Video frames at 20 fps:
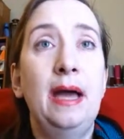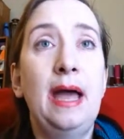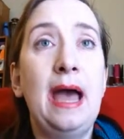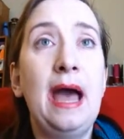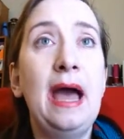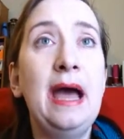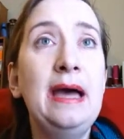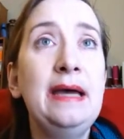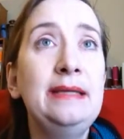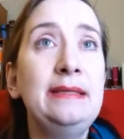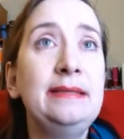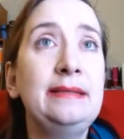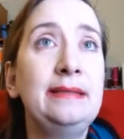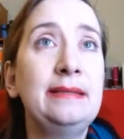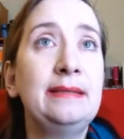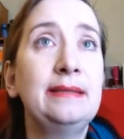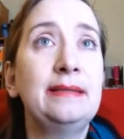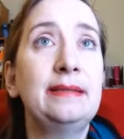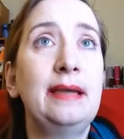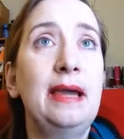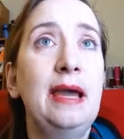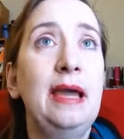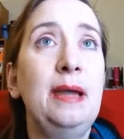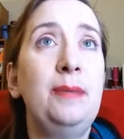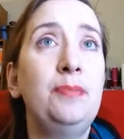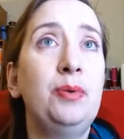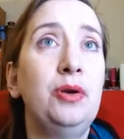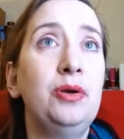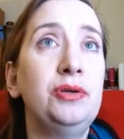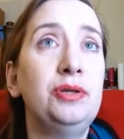As a
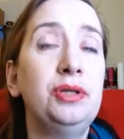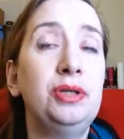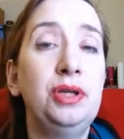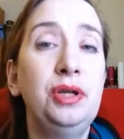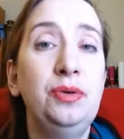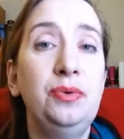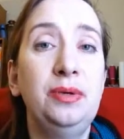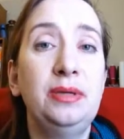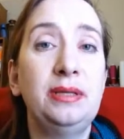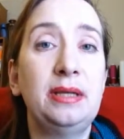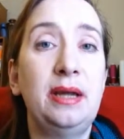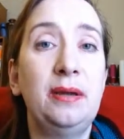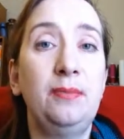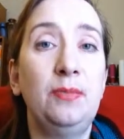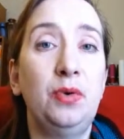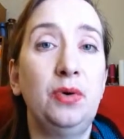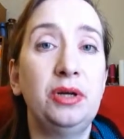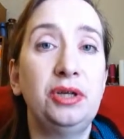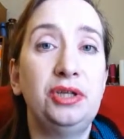person who is a more